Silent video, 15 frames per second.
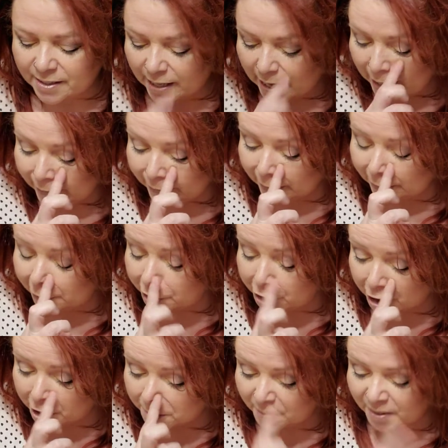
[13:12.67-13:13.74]
And then the
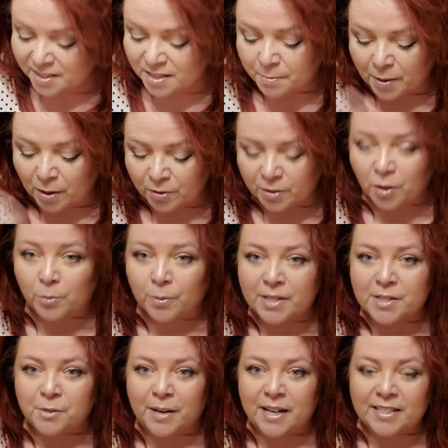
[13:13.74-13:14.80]
Judgment is about, you know,
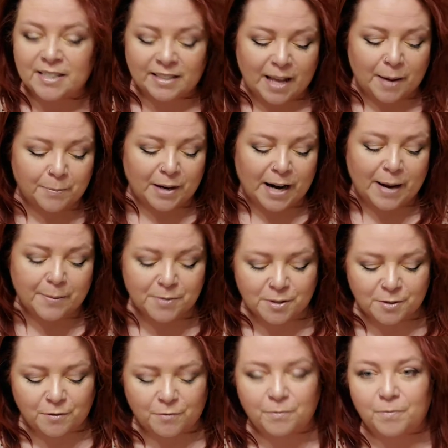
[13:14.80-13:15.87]
resurrecting that. Perhaps
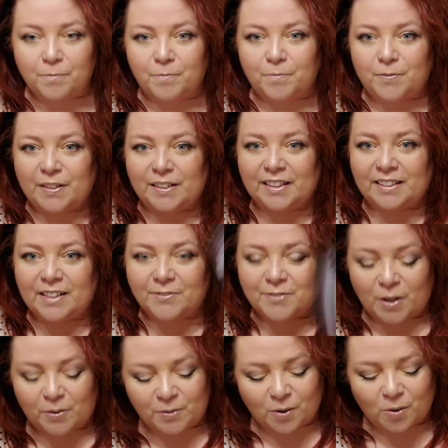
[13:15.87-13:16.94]
you're feeling left
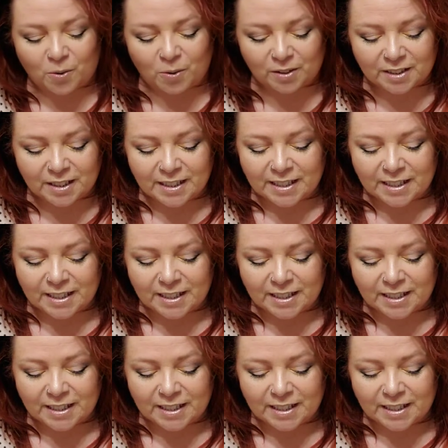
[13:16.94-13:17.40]
out in the cold.